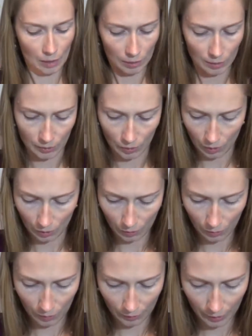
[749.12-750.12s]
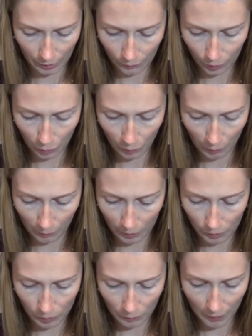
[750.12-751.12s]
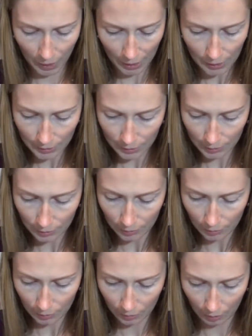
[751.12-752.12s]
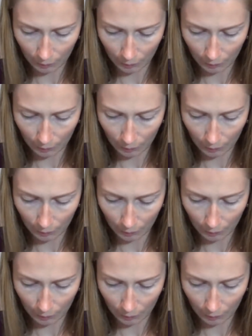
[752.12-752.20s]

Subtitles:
So I think I'm going to do a base, and I